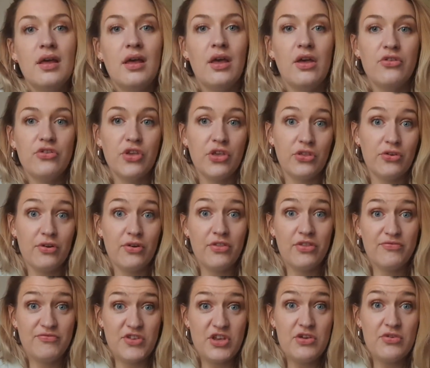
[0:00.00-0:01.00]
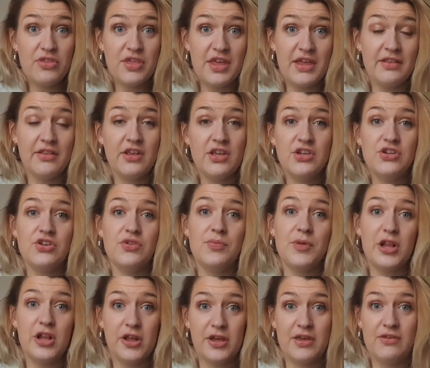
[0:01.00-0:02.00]
So there are a few things that you should be
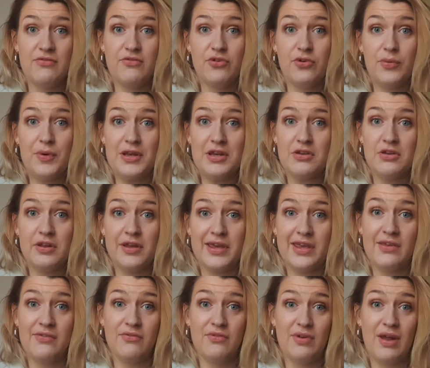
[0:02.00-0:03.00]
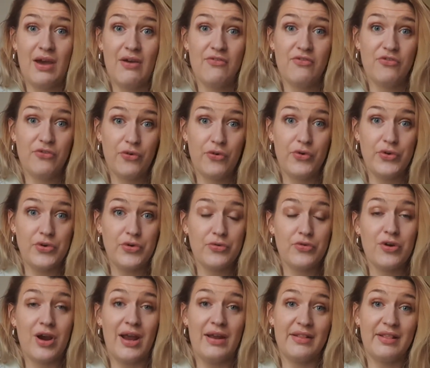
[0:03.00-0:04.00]
looking for when you're looking for your
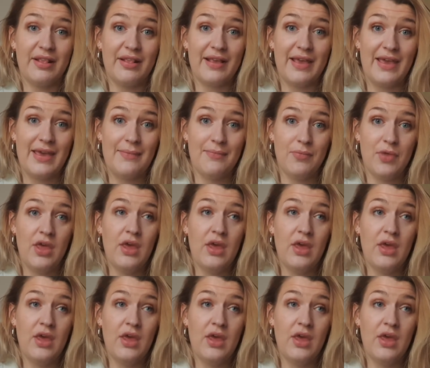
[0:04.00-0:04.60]
grad scheme.